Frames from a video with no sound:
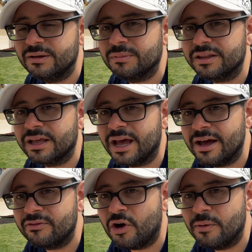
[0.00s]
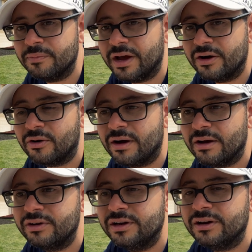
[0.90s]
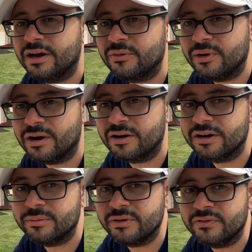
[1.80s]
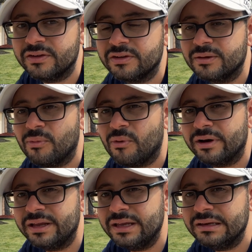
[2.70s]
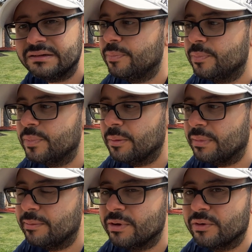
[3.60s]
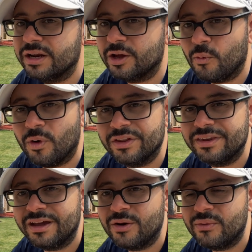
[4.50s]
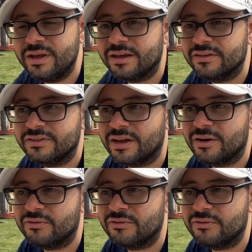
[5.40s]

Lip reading: like they have calmed down around here and we are going to be facing more heat. It may be raining 1 day a week instead of